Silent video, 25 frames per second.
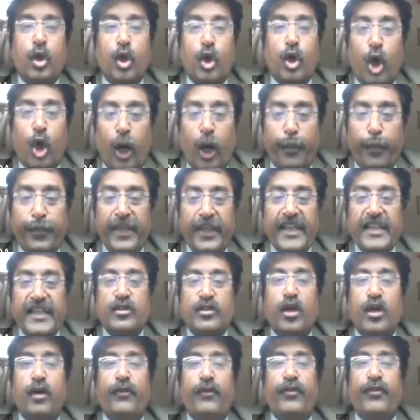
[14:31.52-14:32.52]
copies
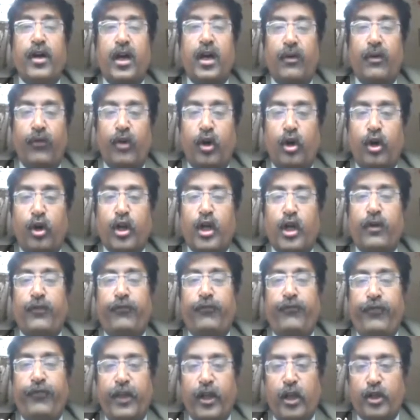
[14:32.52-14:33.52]
of award of
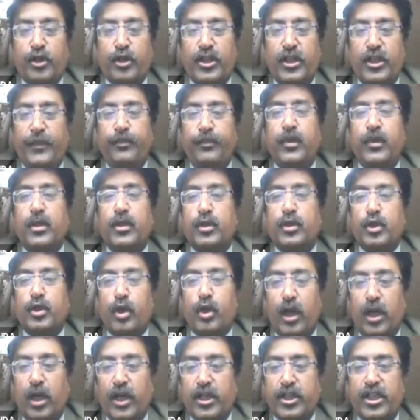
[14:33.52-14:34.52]
fellowship,
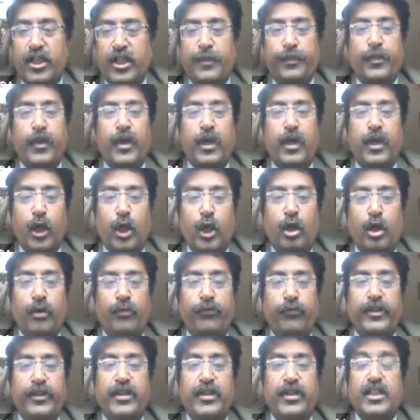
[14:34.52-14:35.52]
scholarship, along
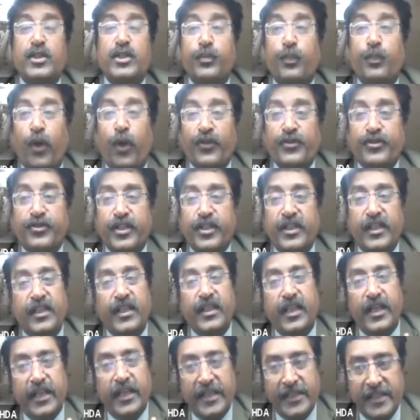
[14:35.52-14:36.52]
with the
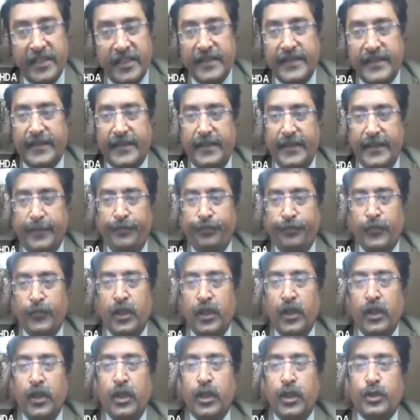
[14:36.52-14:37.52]
sponsoring agency.
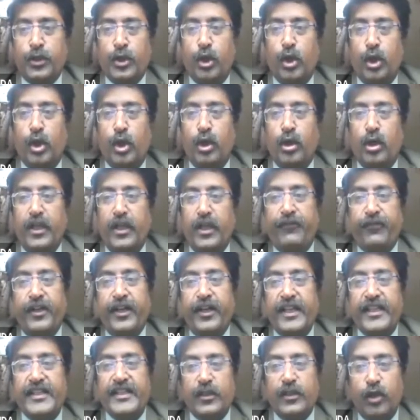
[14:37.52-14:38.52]
So if
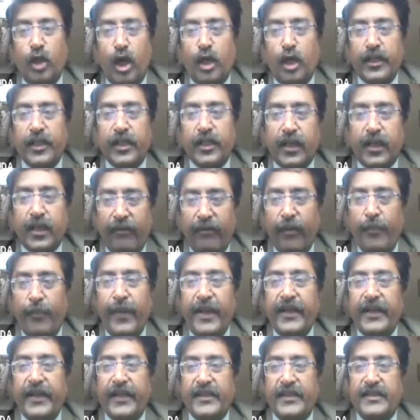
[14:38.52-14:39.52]
it is not a
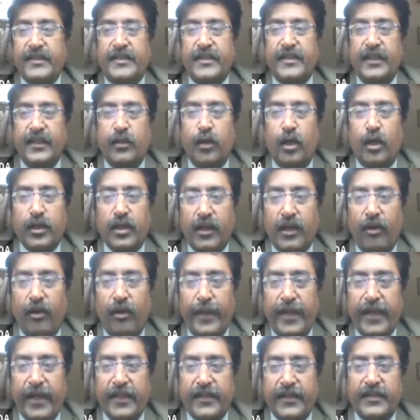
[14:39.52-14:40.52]
government agency,
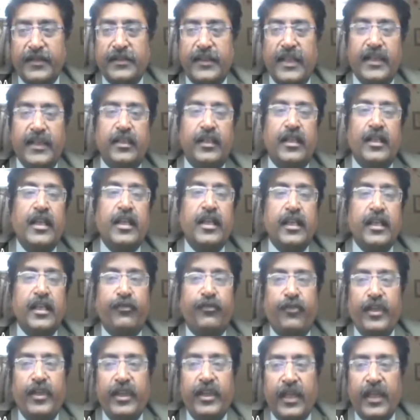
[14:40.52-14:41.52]
then
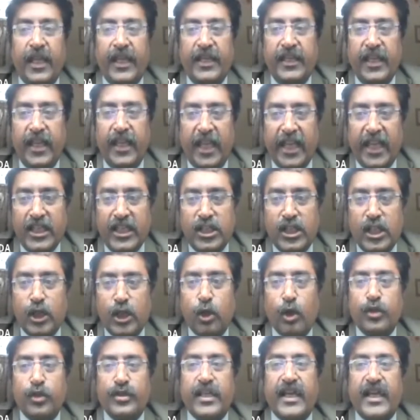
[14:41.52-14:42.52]
if any
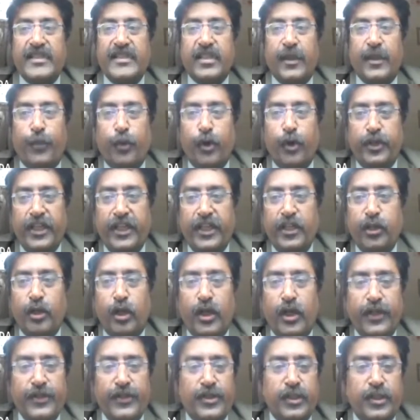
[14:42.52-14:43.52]
NGOs are supporting
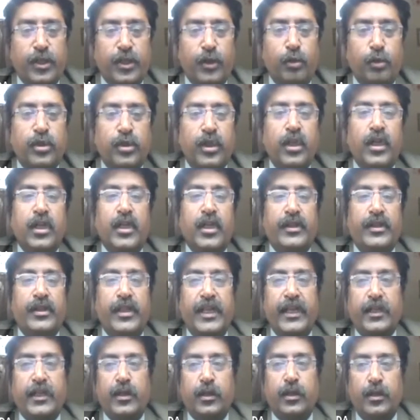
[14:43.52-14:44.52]
your institute,
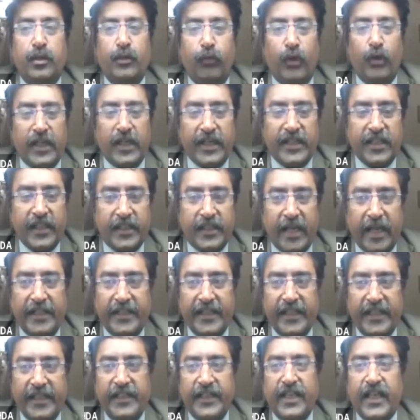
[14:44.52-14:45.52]
then what are the
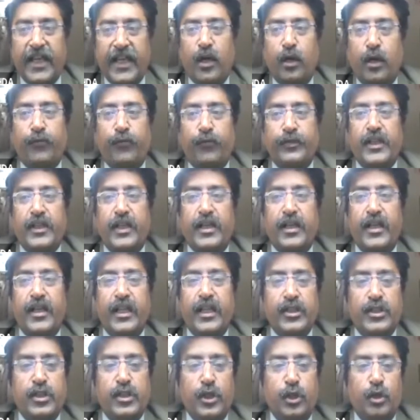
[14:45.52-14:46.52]
criteria of their
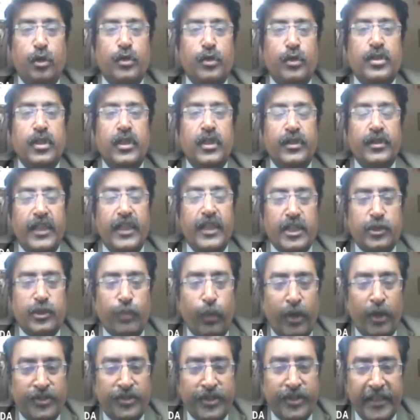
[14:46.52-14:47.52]
NGOs, their
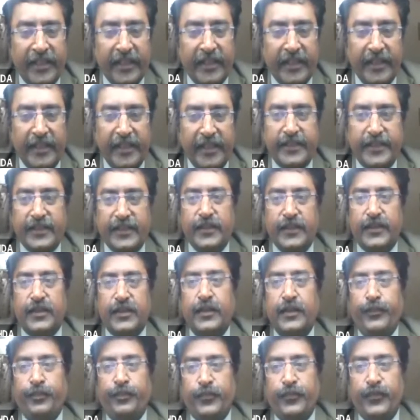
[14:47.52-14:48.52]
sponsoring letter,
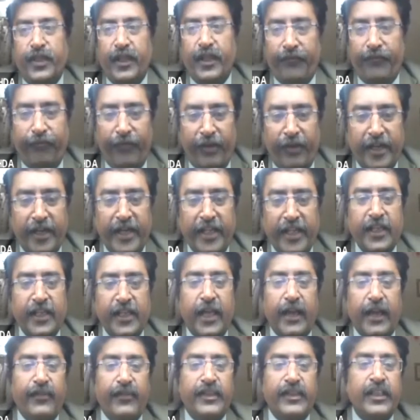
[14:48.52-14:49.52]
their funding,
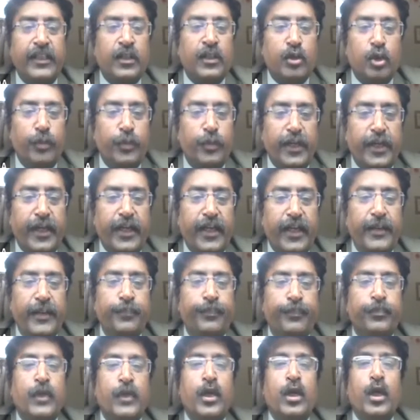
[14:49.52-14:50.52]
everything should be ready.
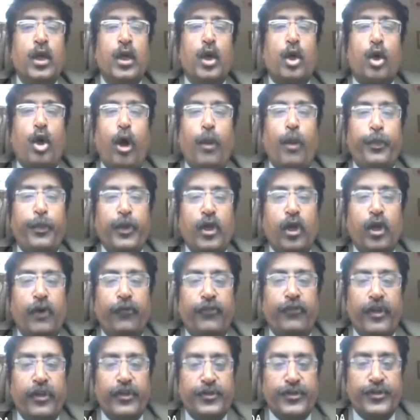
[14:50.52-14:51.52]
Copy
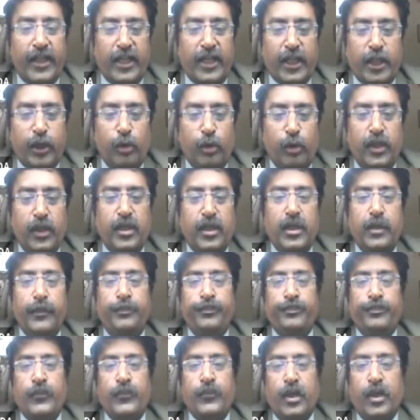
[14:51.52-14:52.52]
of circular,
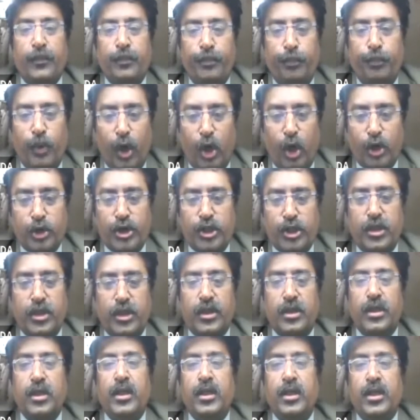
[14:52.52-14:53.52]

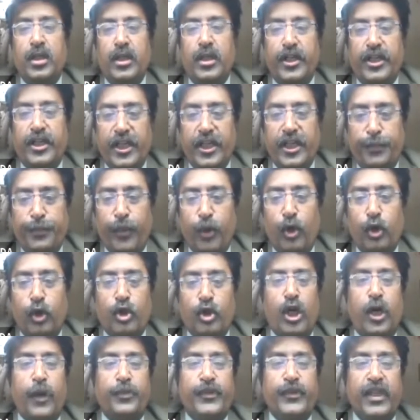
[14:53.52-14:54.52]
brochure, report
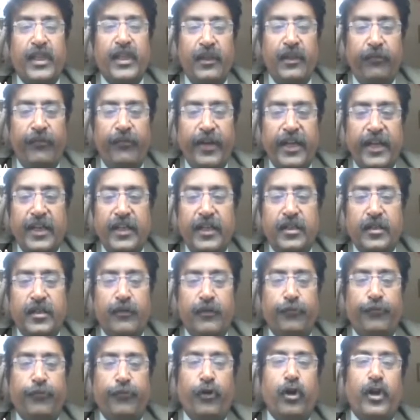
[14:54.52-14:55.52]
of the event
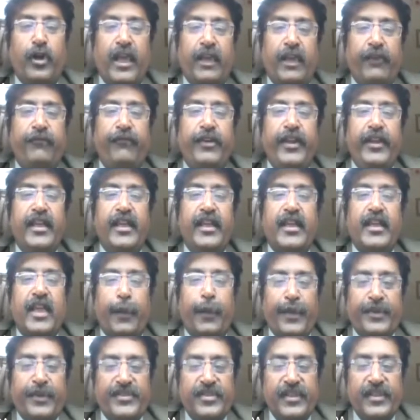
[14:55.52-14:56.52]
for every
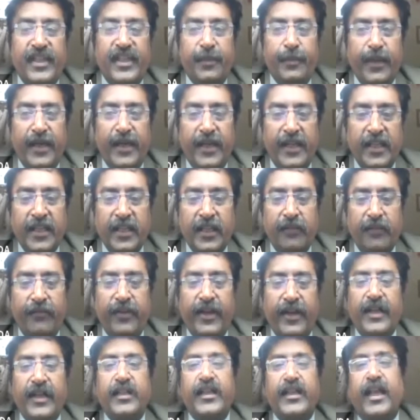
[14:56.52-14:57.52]
capacity building
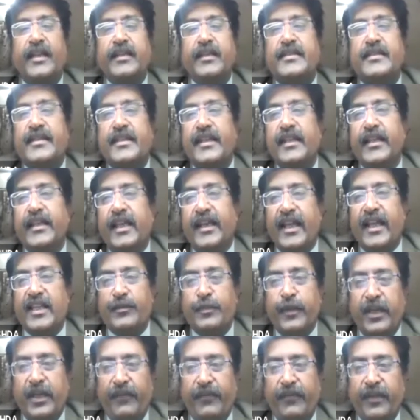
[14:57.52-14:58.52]
event and skill
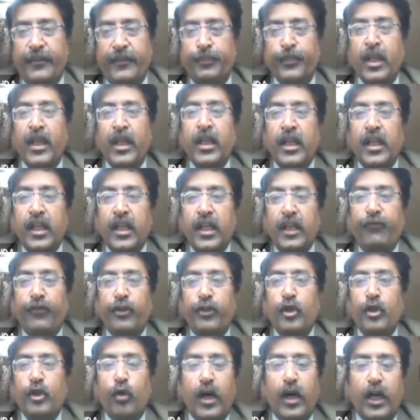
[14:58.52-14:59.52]
enhancement event. If
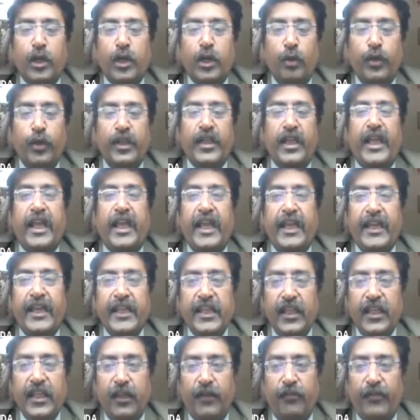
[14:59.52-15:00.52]
you are doing
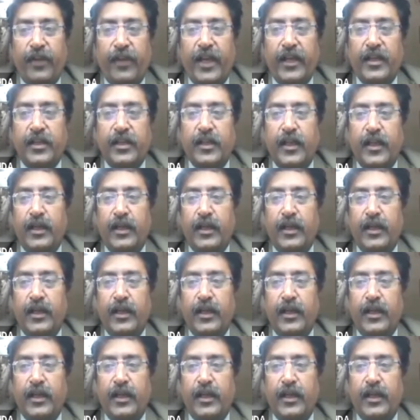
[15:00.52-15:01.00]
any event,